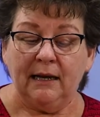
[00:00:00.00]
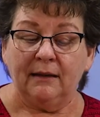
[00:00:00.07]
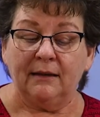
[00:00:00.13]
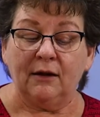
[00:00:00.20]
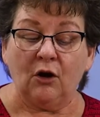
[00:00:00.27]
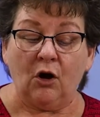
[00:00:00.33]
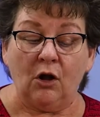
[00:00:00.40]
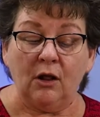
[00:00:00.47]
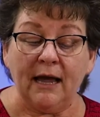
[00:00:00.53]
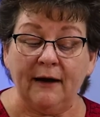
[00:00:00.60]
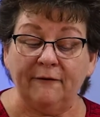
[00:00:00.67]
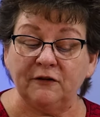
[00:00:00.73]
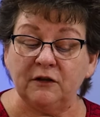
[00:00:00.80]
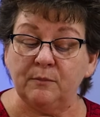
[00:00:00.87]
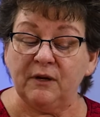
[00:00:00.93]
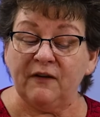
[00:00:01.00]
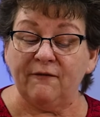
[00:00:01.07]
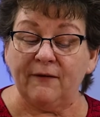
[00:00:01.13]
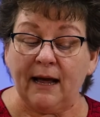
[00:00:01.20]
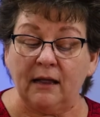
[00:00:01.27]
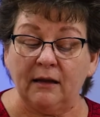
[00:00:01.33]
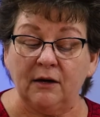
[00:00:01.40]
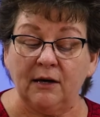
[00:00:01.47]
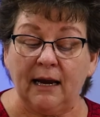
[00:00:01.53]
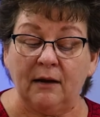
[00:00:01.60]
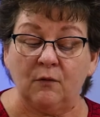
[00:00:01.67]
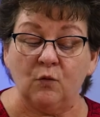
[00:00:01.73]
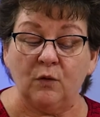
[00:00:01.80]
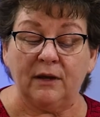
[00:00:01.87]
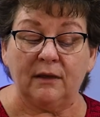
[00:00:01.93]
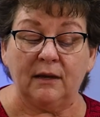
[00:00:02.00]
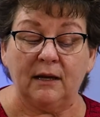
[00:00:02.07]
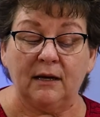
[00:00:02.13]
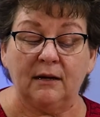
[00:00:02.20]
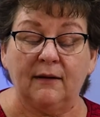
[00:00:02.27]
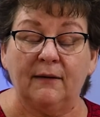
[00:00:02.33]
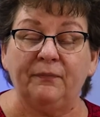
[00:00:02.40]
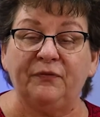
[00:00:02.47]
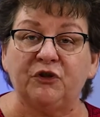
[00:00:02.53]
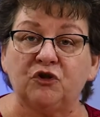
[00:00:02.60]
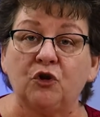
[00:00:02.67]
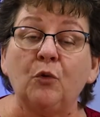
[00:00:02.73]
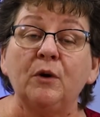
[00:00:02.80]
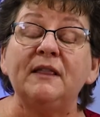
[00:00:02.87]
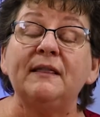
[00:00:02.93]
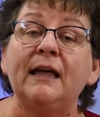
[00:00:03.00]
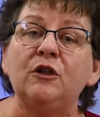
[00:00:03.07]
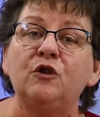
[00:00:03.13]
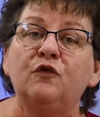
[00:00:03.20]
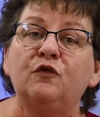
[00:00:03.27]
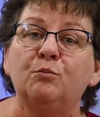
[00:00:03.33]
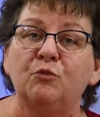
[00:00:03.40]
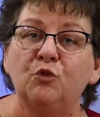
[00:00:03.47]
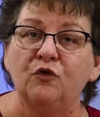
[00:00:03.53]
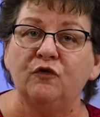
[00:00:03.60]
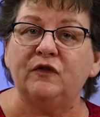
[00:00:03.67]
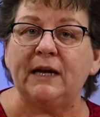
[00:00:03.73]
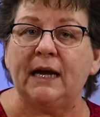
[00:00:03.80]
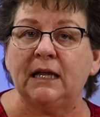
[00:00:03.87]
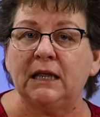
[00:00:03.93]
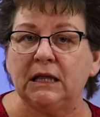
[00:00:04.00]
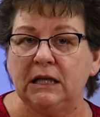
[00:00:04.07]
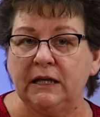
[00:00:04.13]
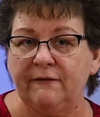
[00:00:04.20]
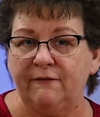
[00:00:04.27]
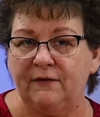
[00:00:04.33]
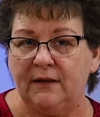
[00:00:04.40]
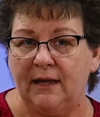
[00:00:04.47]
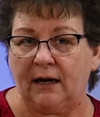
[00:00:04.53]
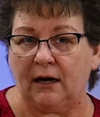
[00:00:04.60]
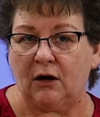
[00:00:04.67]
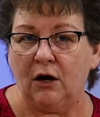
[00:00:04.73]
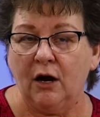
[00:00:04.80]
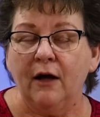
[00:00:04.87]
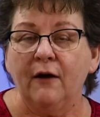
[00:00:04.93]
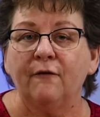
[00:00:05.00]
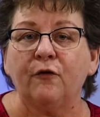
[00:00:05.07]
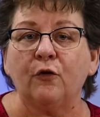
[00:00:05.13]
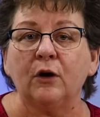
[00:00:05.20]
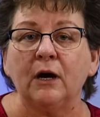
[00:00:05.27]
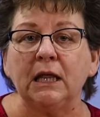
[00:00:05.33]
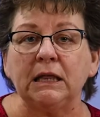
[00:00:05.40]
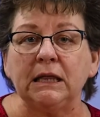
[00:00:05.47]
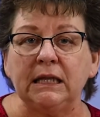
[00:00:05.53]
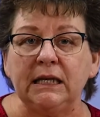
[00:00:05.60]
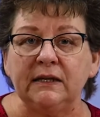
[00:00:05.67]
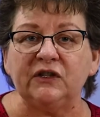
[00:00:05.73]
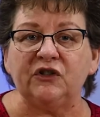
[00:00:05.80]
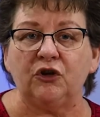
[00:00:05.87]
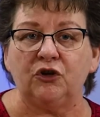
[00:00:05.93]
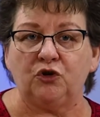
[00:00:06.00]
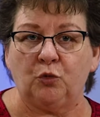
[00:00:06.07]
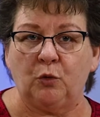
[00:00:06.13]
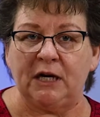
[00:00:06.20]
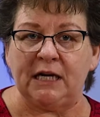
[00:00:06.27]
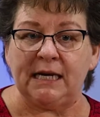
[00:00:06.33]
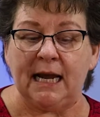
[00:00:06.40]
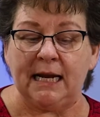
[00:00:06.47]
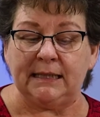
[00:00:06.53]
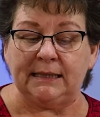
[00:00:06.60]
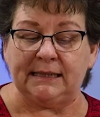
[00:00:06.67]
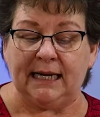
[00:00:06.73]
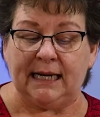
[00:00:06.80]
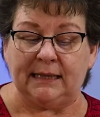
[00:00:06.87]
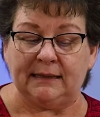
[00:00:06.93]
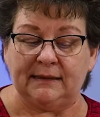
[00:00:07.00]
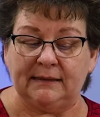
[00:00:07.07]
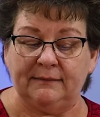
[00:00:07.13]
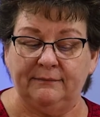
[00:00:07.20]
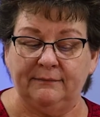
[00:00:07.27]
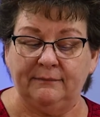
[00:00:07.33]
They all have to be valid and within showing that you moved and lived there for at least 28 days.